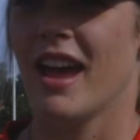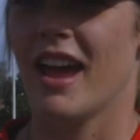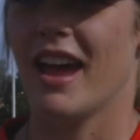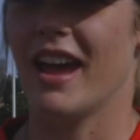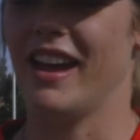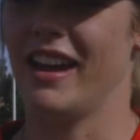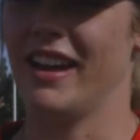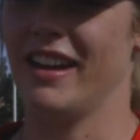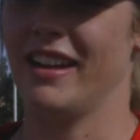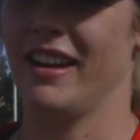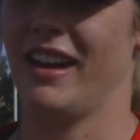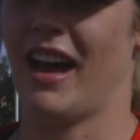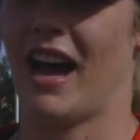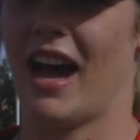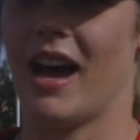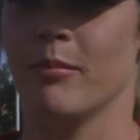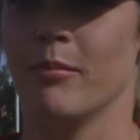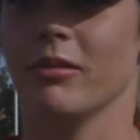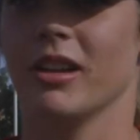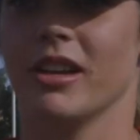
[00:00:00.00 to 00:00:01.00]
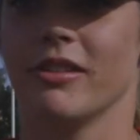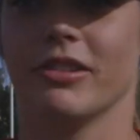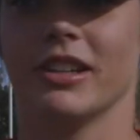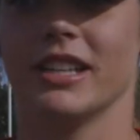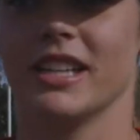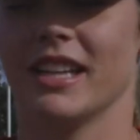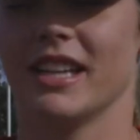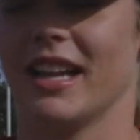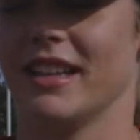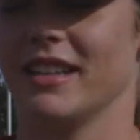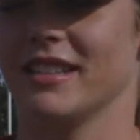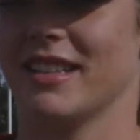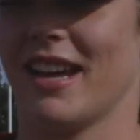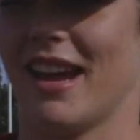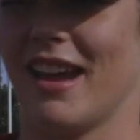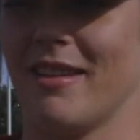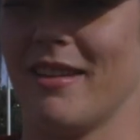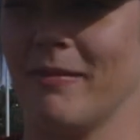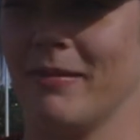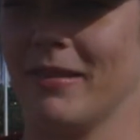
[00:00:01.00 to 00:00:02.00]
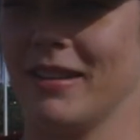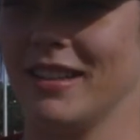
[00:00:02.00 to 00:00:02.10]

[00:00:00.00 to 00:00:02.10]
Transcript: And I believe we did that this game.